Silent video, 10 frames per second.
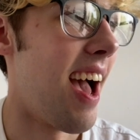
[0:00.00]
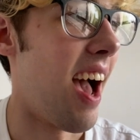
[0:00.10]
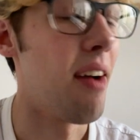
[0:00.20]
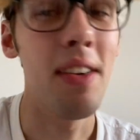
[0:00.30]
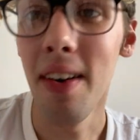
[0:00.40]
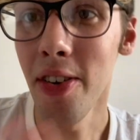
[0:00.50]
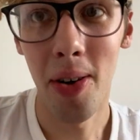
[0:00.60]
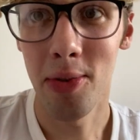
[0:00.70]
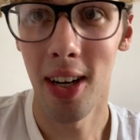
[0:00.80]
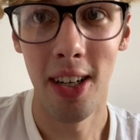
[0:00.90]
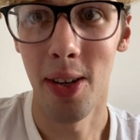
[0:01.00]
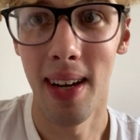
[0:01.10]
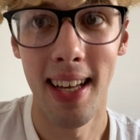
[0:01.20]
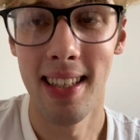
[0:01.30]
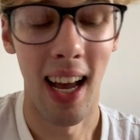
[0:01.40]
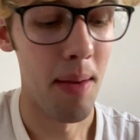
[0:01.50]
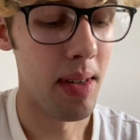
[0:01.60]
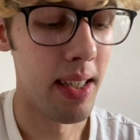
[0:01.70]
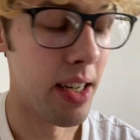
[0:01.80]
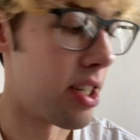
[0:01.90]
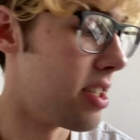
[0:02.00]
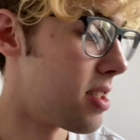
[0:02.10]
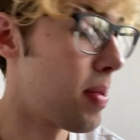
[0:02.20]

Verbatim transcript: I've given up trying to do it in time conditions